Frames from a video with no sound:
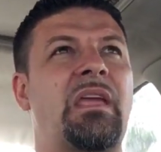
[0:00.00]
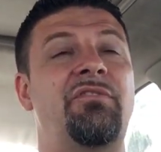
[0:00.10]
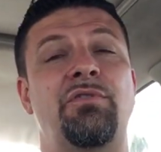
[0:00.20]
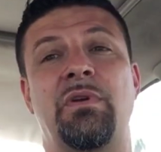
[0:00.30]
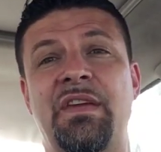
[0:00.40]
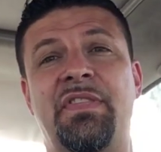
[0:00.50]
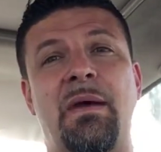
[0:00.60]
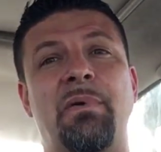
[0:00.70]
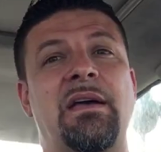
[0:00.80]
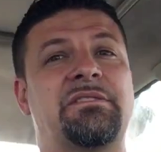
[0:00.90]
if you get
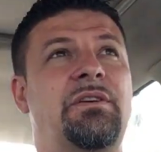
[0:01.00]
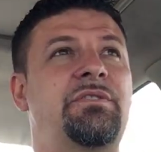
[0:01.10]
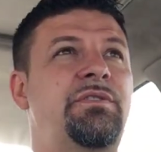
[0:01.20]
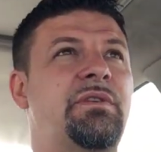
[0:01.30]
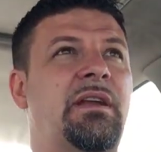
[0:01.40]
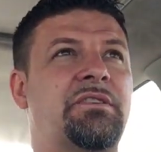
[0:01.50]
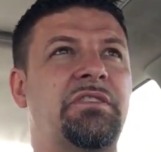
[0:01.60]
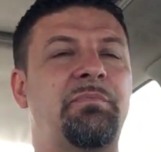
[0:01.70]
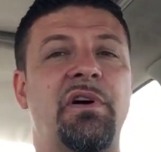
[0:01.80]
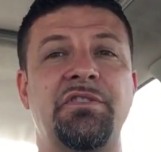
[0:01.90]
that passcode, you can
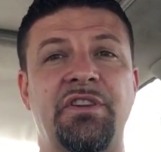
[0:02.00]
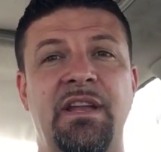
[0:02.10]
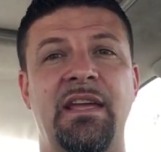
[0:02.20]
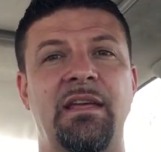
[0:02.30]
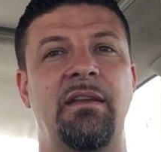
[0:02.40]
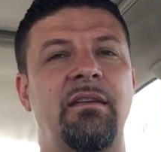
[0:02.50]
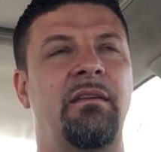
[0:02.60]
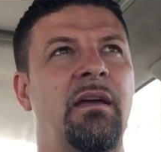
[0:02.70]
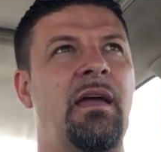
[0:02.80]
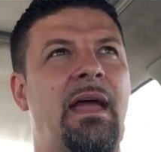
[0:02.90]
actually punch it
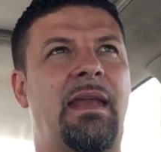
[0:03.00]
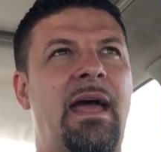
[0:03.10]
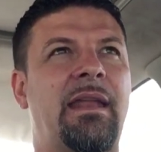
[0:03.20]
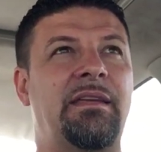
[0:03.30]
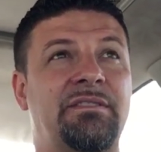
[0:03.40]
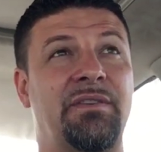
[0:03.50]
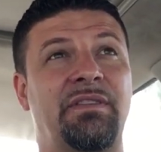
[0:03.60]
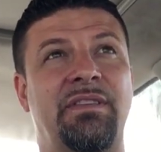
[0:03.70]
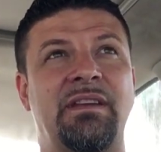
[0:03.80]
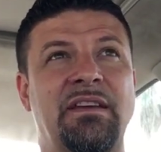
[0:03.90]
in and add it so
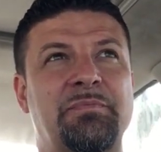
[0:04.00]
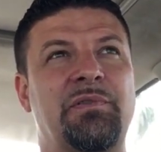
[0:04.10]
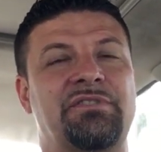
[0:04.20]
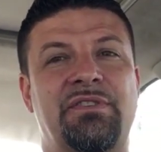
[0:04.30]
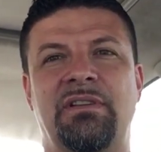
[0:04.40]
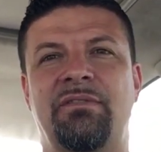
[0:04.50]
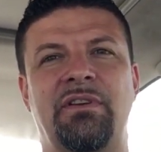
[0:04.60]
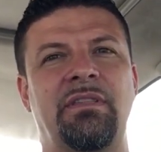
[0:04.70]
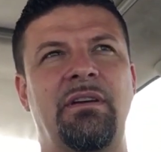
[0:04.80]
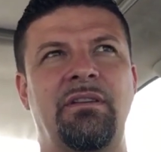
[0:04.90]
that the next person
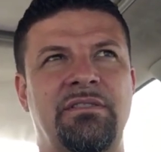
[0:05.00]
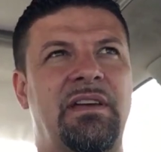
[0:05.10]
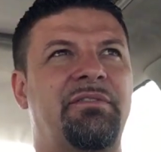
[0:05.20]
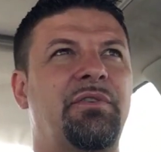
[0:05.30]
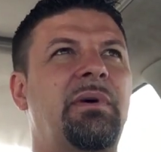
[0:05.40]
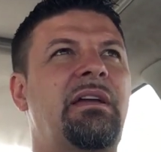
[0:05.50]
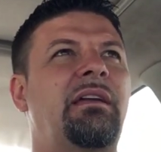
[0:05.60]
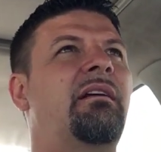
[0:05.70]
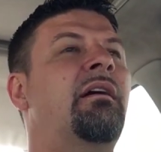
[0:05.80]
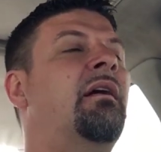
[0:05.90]
delivering there doesn't have to
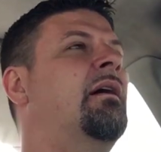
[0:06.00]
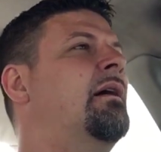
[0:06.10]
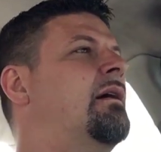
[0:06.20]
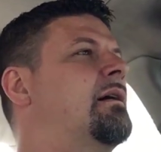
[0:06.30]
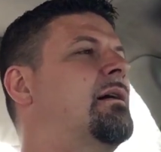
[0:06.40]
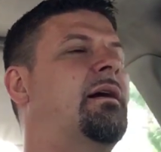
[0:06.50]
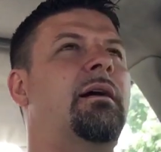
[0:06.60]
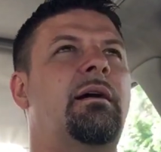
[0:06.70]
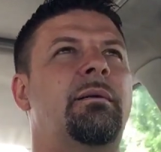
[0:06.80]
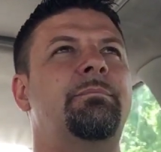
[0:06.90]
wait.
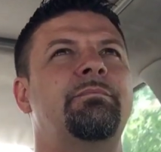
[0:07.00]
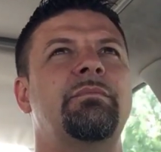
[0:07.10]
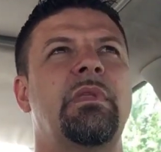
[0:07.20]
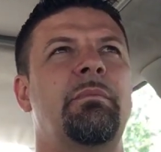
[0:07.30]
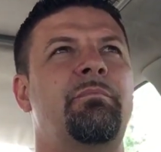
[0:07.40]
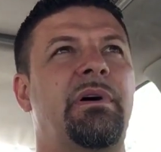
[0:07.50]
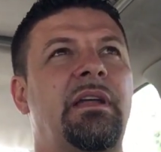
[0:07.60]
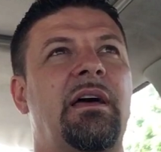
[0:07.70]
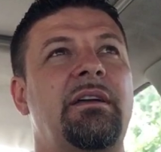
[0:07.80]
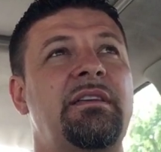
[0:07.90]

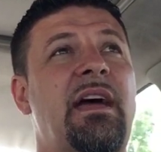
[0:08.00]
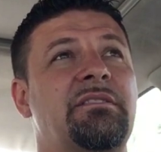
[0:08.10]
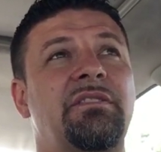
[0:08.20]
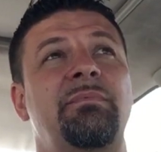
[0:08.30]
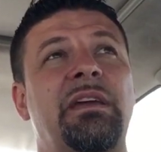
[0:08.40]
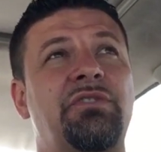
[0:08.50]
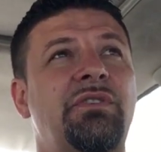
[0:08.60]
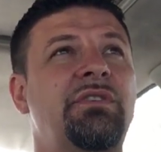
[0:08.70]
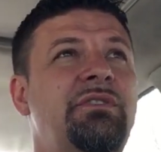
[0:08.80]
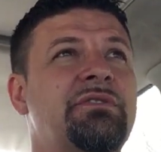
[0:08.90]
So make
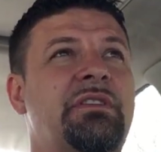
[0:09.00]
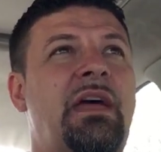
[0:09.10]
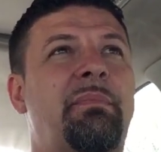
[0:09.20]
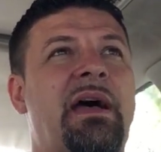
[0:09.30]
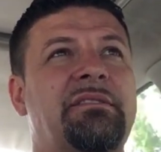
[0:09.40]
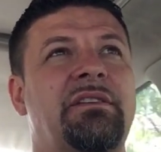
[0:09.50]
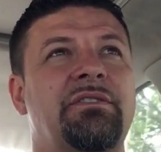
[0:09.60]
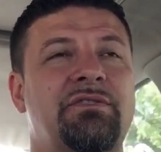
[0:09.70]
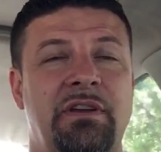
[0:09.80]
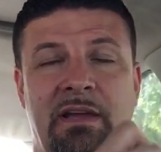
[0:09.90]
sure you're using that
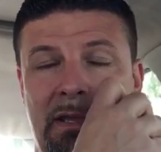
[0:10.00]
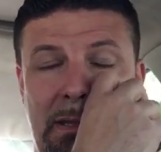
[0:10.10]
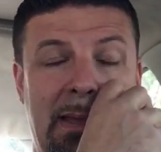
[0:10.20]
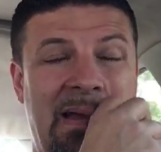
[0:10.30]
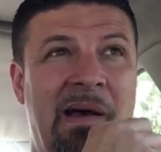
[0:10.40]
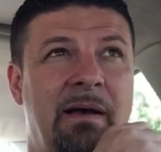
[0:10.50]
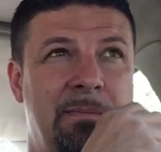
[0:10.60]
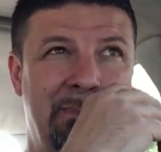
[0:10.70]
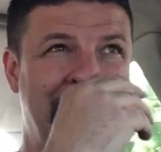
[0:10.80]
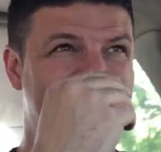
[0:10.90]
passcode trick,
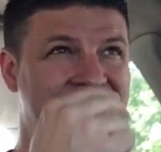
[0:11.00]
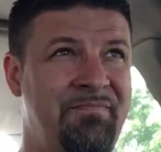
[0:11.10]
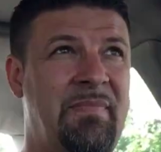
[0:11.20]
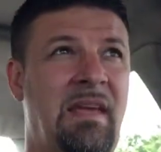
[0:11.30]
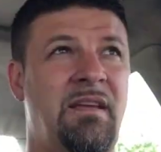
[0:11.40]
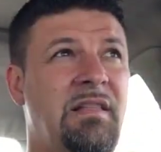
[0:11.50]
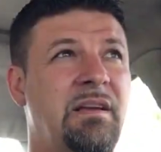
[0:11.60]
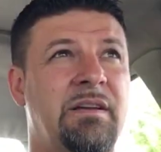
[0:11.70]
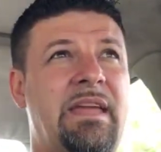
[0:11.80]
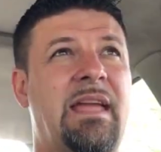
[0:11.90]
and
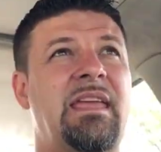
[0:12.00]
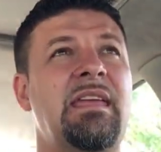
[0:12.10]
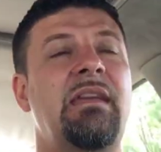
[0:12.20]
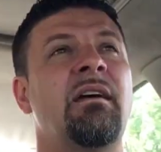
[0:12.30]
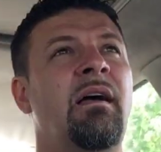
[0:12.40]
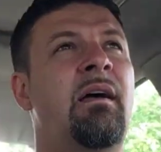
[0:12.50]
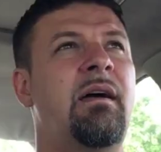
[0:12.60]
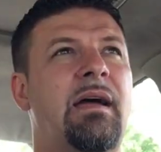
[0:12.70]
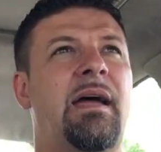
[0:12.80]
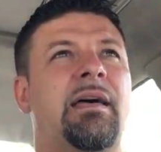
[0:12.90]
click on that key
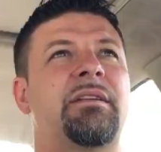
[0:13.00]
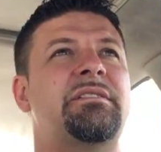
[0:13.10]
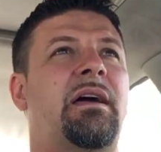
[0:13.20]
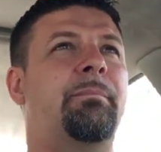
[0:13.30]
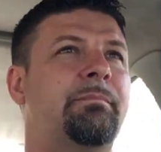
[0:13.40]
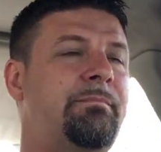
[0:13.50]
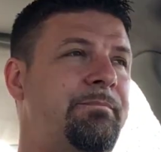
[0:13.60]
ahead of time.